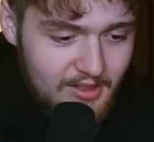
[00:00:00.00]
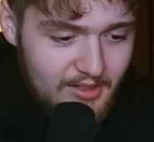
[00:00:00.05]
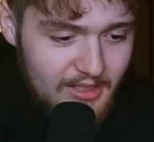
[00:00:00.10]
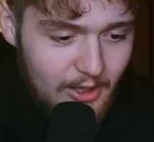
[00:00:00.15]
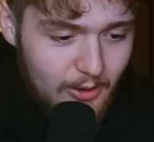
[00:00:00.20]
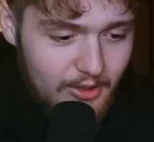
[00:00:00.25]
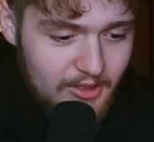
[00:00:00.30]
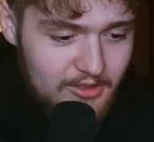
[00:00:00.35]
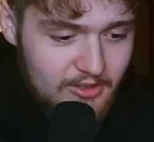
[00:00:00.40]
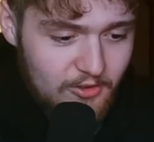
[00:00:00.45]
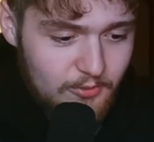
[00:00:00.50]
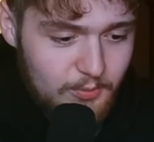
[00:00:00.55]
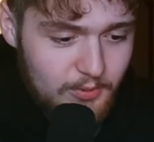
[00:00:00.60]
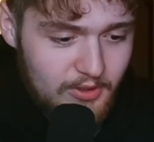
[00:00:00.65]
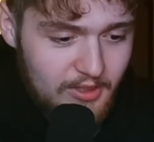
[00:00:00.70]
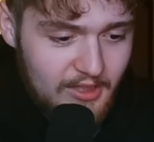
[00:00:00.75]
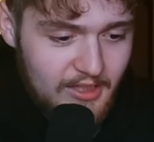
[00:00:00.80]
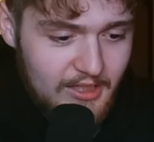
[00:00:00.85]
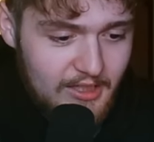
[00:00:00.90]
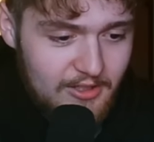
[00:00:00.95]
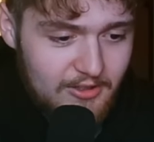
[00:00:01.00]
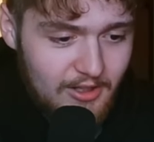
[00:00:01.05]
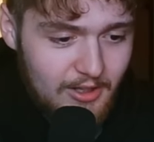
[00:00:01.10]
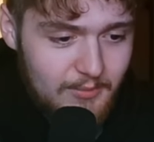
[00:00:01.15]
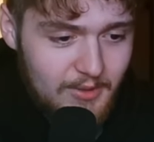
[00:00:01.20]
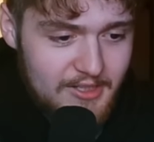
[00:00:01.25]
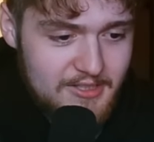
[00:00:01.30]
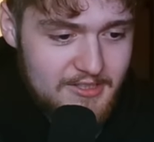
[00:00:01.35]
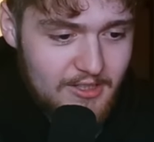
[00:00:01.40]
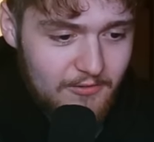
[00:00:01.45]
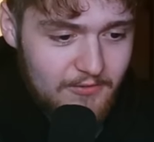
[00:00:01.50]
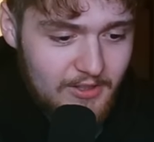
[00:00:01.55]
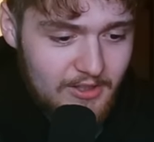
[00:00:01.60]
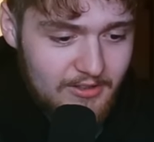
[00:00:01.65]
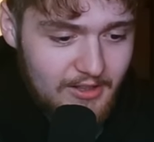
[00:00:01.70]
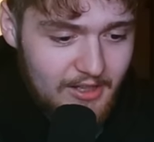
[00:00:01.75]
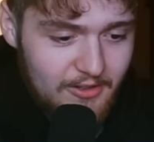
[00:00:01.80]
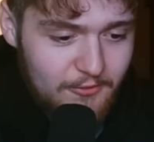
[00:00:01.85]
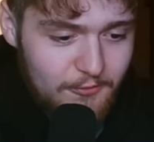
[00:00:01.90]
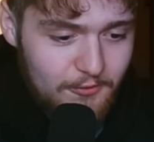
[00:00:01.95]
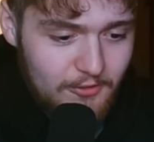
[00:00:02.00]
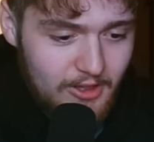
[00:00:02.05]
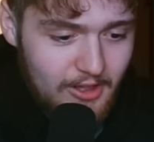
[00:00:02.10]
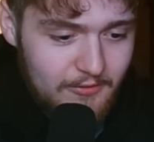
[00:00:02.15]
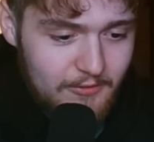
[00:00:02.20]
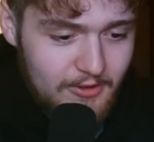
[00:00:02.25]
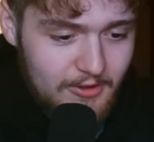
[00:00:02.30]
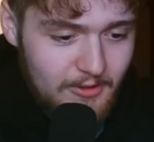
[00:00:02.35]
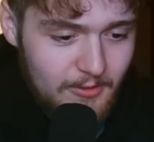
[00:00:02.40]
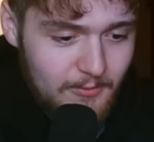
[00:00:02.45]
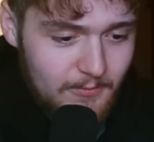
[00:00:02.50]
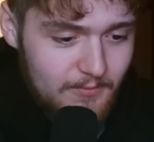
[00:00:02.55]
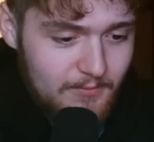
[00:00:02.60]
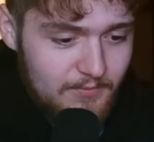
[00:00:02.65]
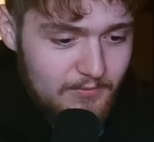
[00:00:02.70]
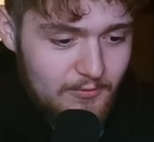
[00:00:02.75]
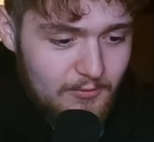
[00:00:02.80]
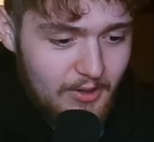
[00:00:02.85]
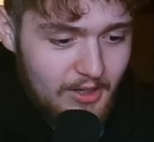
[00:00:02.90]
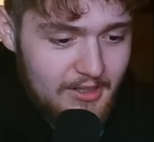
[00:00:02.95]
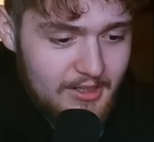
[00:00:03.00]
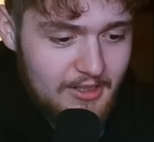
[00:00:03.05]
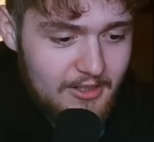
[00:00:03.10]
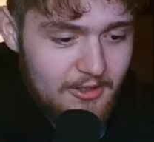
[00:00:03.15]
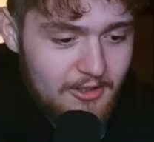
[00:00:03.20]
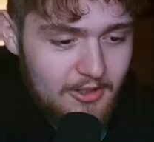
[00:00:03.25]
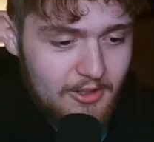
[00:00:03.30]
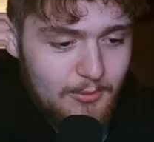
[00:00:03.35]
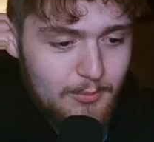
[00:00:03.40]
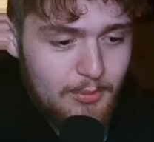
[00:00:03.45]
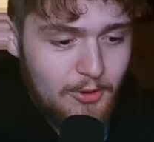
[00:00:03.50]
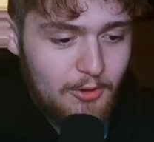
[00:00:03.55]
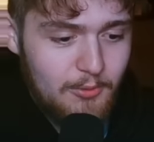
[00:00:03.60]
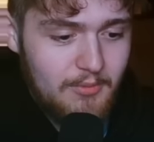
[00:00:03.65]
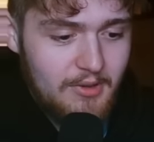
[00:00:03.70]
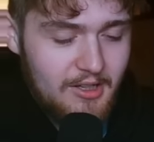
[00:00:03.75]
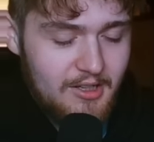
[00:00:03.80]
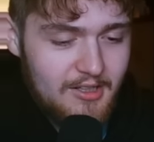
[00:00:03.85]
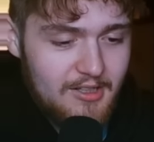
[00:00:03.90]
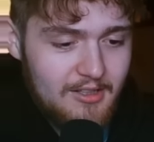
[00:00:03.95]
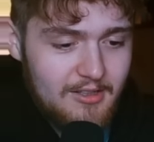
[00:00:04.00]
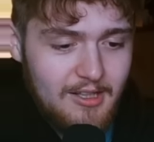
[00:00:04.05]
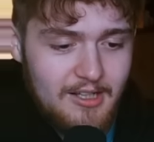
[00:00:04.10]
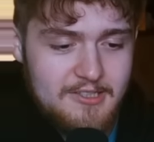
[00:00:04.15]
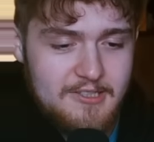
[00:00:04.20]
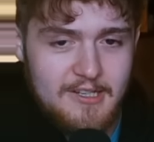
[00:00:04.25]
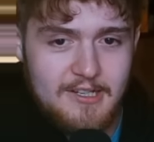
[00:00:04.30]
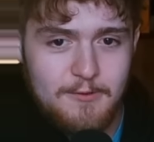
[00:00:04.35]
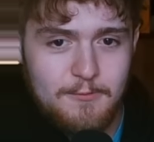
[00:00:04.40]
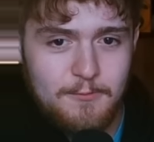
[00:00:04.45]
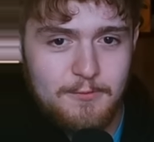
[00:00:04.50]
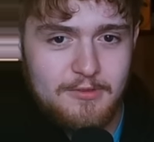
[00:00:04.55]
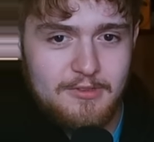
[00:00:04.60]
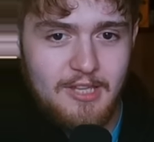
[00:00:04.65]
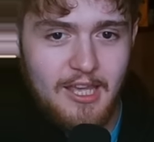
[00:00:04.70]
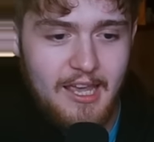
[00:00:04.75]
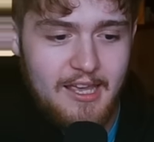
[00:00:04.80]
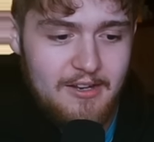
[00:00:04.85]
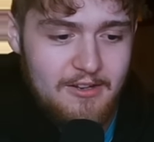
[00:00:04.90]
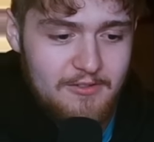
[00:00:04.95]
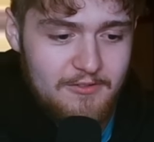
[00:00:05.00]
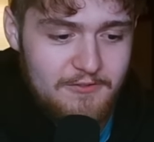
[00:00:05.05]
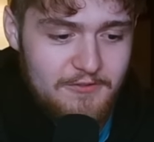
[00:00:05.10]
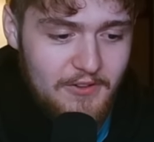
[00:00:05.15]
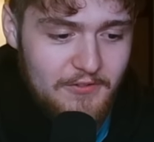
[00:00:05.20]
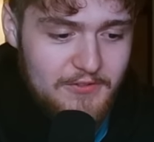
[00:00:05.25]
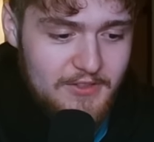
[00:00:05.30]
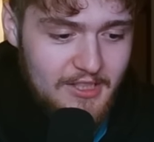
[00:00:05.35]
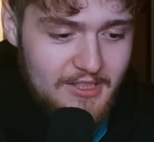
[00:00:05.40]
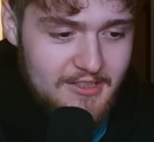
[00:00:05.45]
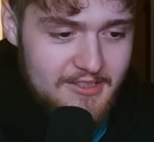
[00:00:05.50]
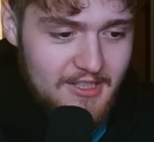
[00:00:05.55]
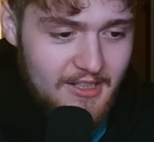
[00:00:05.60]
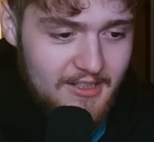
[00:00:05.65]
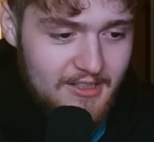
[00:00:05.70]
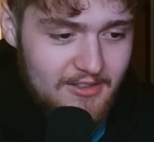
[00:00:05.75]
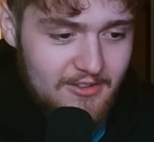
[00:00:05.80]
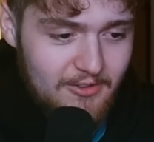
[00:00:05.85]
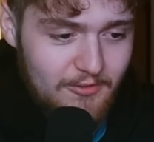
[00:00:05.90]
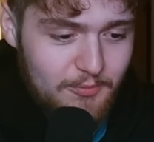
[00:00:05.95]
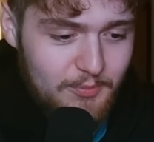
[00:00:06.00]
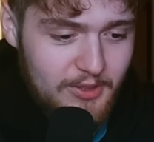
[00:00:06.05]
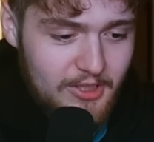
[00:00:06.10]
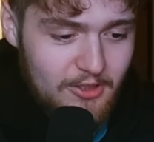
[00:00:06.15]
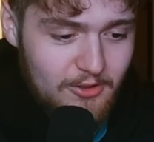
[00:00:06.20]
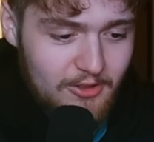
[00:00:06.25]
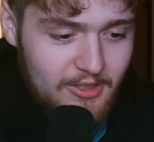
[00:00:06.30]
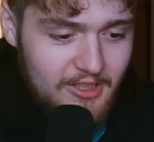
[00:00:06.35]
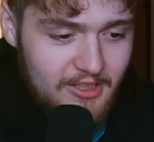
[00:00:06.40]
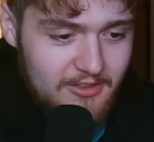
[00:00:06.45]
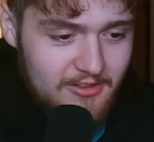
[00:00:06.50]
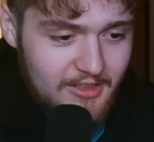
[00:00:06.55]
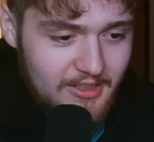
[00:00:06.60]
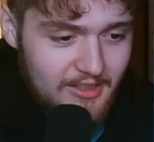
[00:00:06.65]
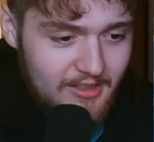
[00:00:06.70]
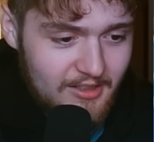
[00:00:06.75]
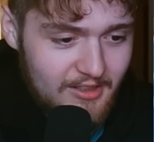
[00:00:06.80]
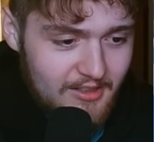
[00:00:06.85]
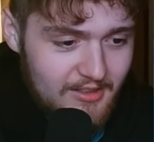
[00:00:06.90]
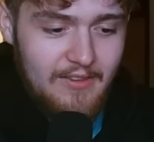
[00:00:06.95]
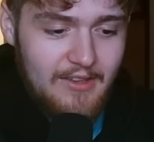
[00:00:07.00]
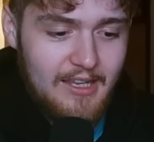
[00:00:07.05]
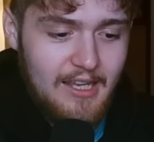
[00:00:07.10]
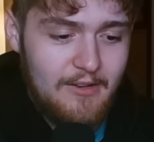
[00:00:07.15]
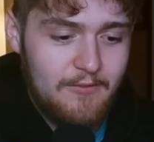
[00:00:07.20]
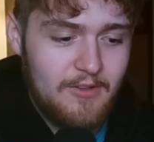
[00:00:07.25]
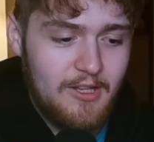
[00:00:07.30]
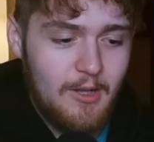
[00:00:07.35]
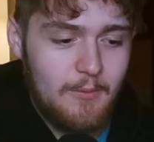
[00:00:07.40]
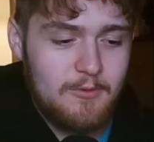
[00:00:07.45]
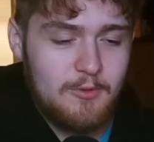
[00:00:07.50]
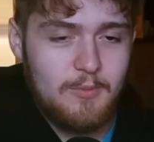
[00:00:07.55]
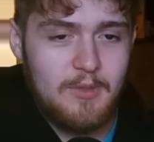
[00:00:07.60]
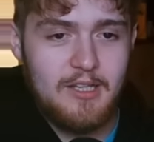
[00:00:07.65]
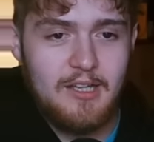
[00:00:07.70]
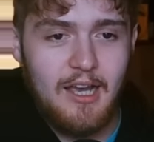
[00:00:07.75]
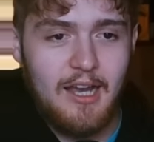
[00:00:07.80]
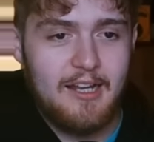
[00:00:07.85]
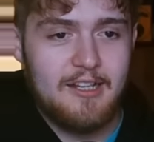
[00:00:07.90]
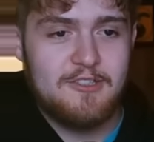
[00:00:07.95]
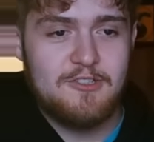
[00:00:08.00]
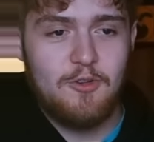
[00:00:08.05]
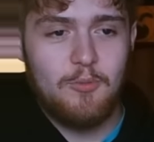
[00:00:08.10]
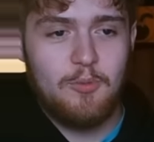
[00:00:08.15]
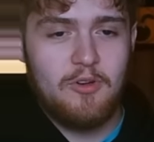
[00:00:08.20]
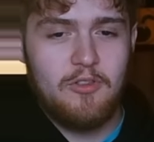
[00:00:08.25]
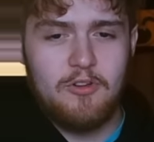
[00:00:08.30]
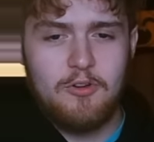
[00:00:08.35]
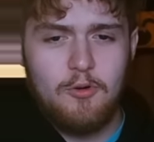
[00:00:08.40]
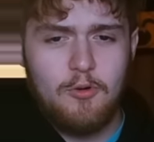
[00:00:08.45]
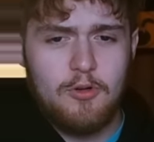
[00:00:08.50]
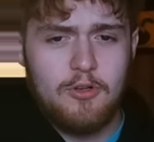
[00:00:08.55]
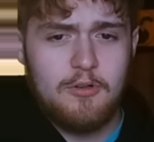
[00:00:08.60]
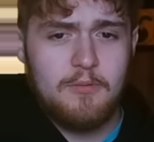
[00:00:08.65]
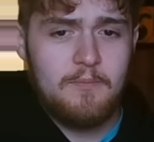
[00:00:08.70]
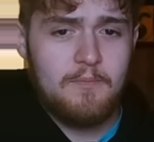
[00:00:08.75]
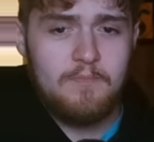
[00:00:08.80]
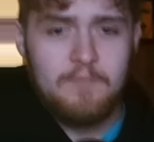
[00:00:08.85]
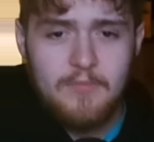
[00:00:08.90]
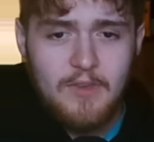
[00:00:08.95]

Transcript: Now I can just put a heal on myself that lasts forever. Right here, boom. That's like ten, fifteen seconds of pure healing. Yeah, they can't even get up to me. I can super to the corner.